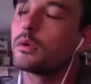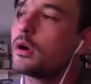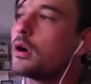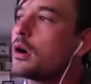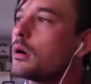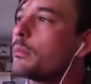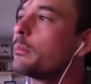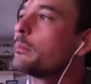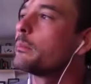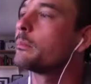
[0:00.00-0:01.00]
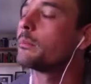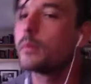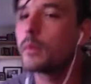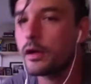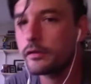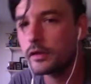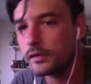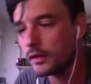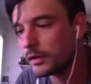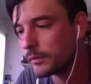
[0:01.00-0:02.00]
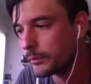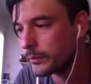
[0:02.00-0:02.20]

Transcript: Um, I think that